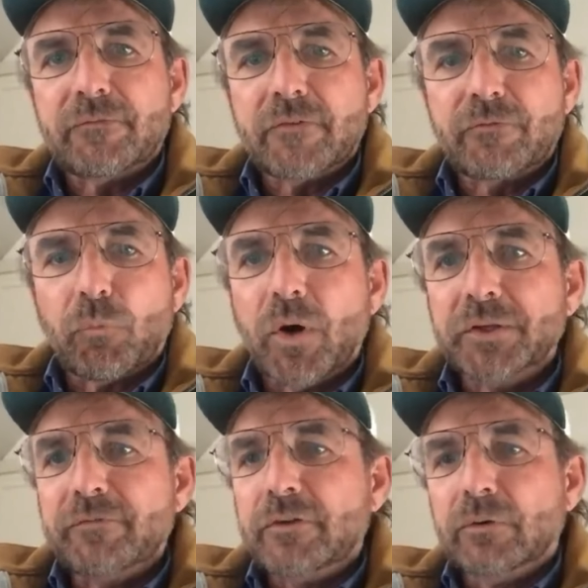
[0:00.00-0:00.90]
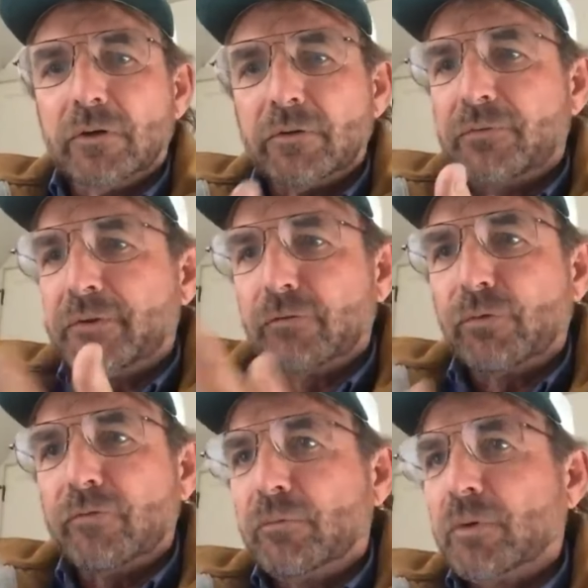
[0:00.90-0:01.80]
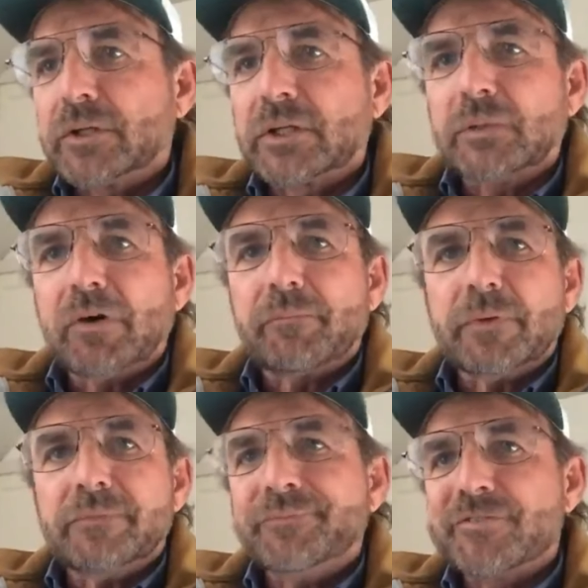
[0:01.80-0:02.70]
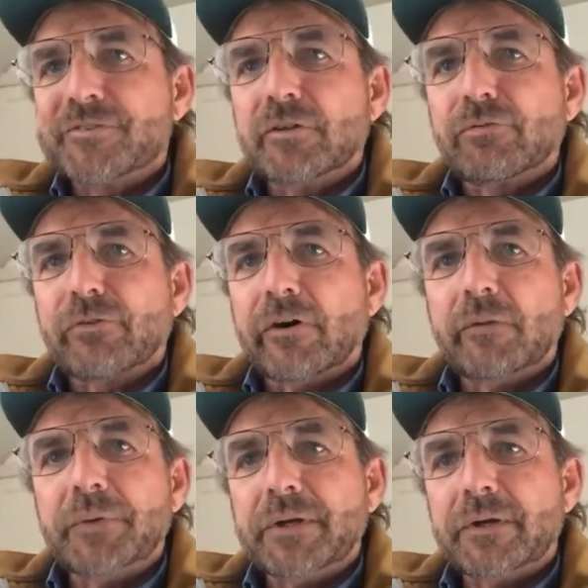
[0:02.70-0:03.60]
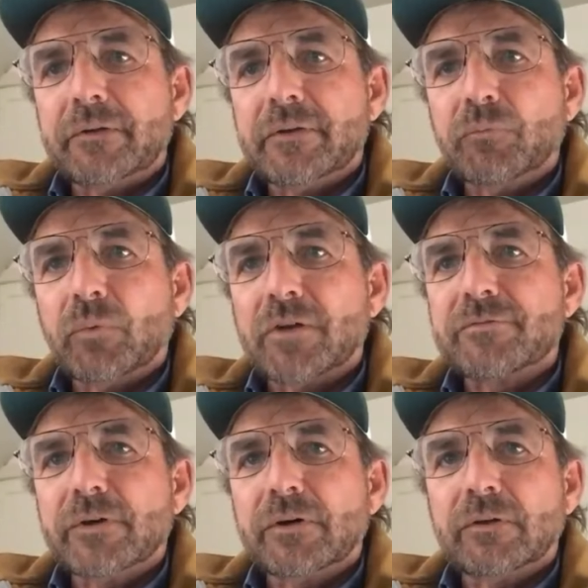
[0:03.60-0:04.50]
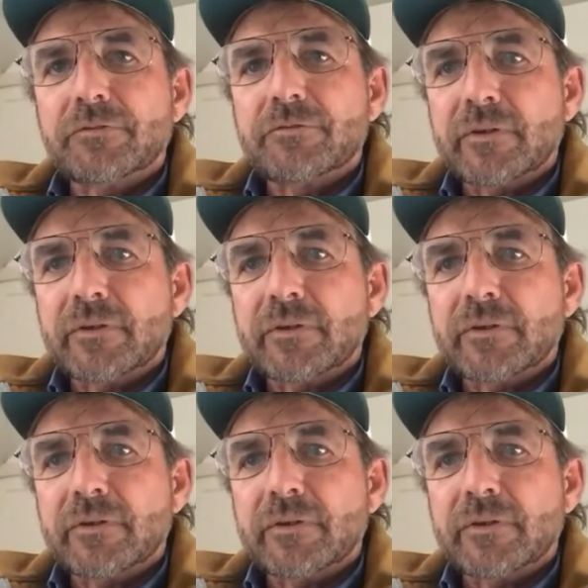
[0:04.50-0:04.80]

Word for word: if one of you or three or four of you wanted to come up and see the farm here in, in Watsonville and,